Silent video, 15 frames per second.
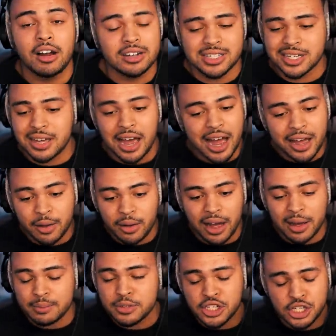Honestly, I
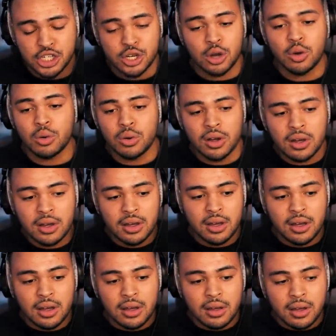I'm just so
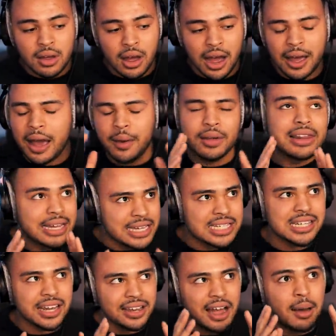I, at
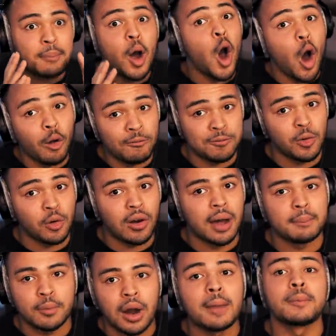least like I'm hopeful.
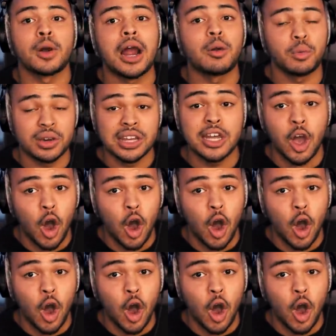I'm, I'm I really